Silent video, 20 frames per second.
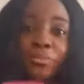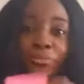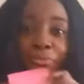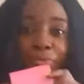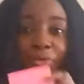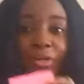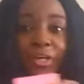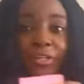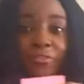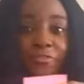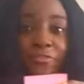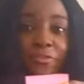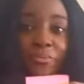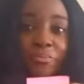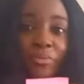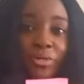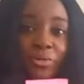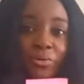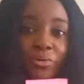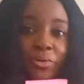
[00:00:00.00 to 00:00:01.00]
bring it for
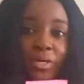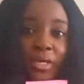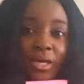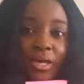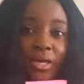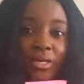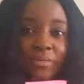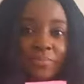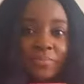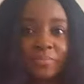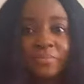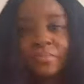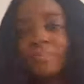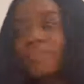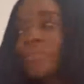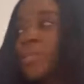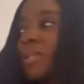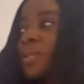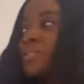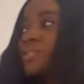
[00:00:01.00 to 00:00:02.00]
me, okay?
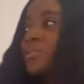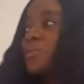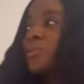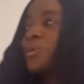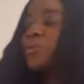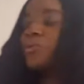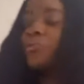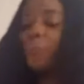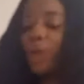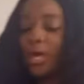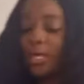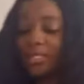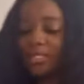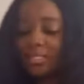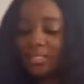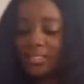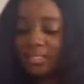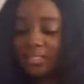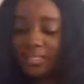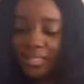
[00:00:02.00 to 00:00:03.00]
So he
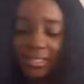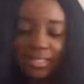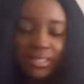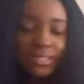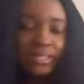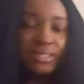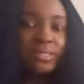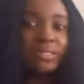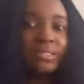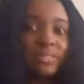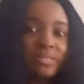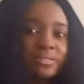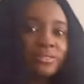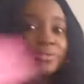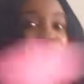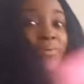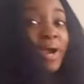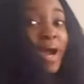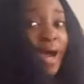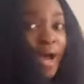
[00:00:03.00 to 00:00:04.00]
went
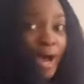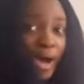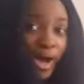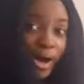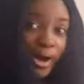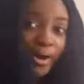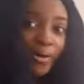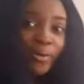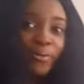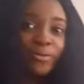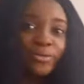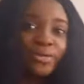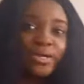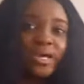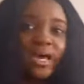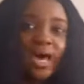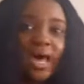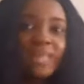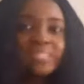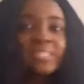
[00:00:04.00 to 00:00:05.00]
round
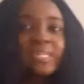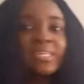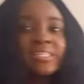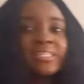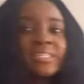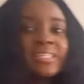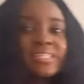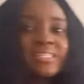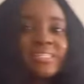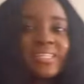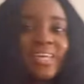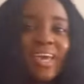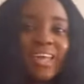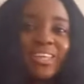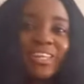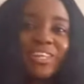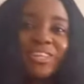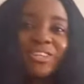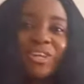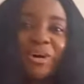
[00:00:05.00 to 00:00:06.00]
and said he didn't see any